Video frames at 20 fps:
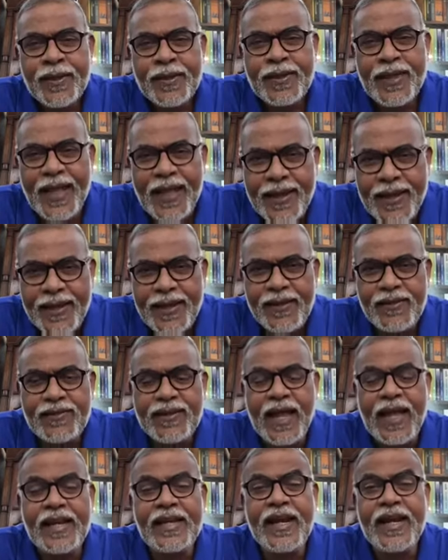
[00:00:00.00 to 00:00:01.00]
there is
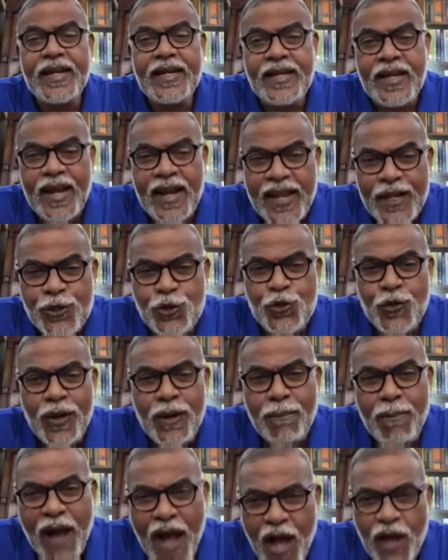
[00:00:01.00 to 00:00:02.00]
an intellectual
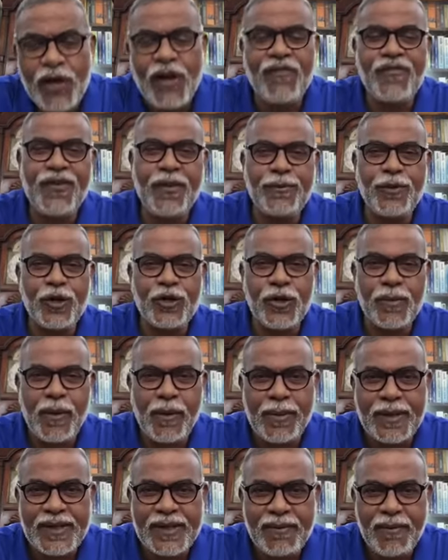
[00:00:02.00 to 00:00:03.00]
biography of Dr.
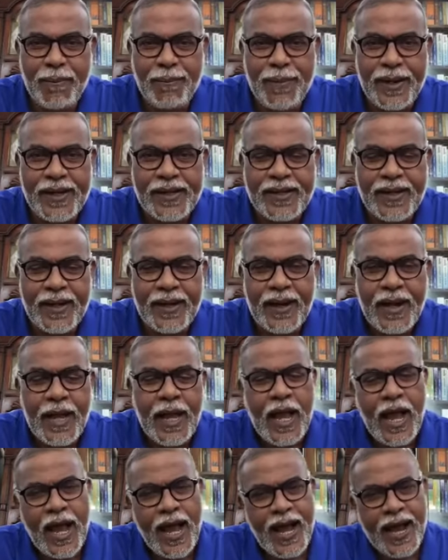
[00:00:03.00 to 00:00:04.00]
Babasaheb Ambedkar.
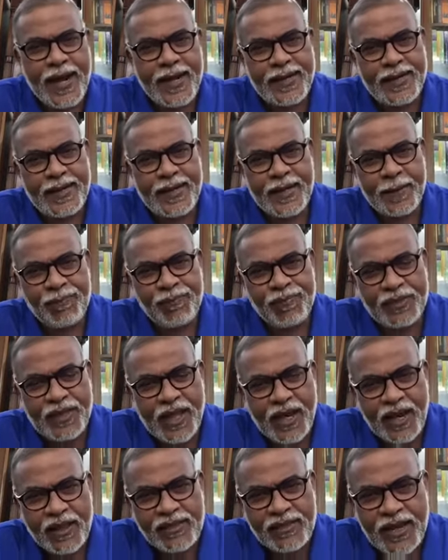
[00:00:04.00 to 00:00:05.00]
And um,
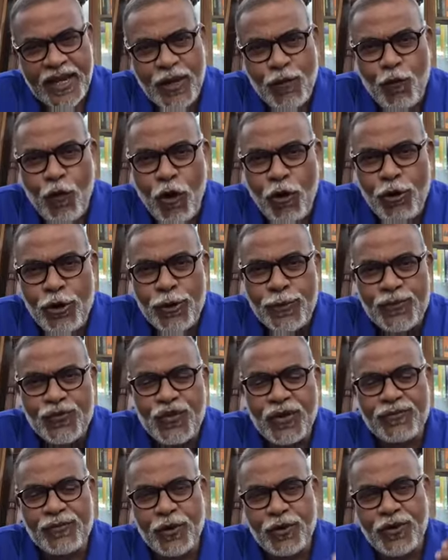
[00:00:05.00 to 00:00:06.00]
there are three volumes
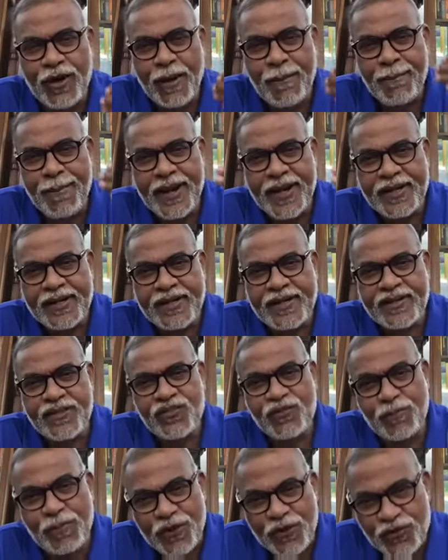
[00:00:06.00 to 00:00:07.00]
of Dr. Ambedkar's
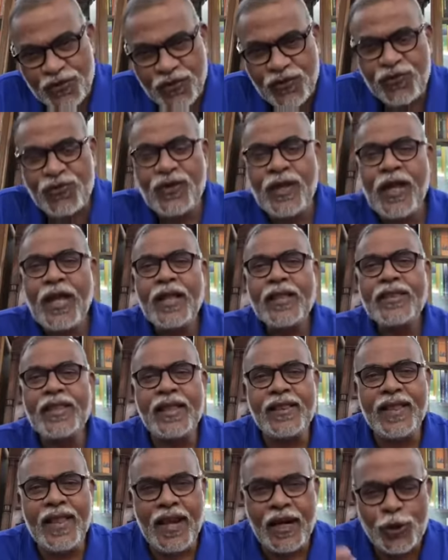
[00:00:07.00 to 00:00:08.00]
speeches.
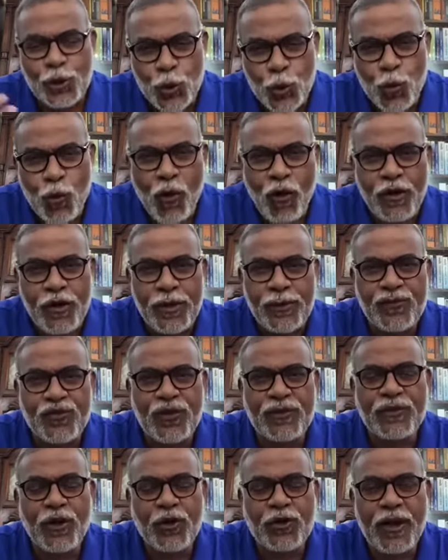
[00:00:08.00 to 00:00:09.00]
Then there are two volumes
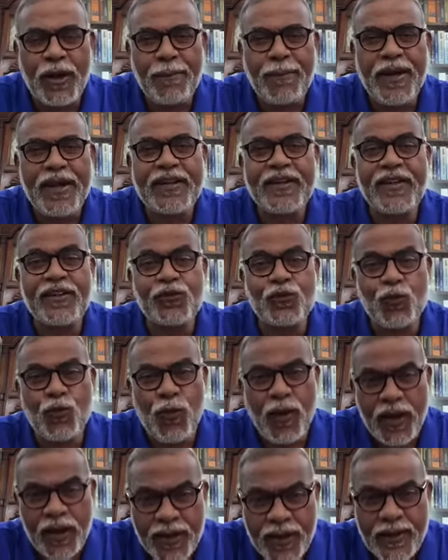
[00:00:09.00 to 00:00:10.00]
of Dr. Ambedkar's
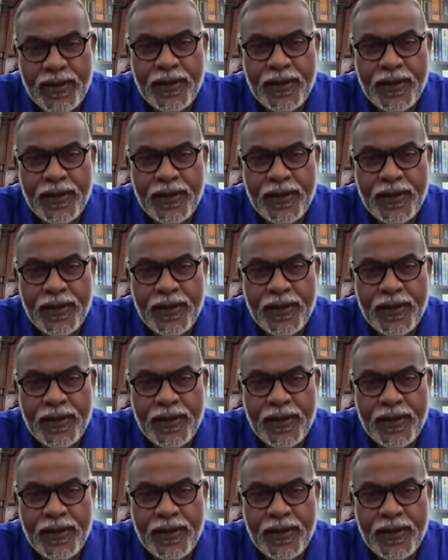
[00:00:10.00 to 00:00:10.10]
work,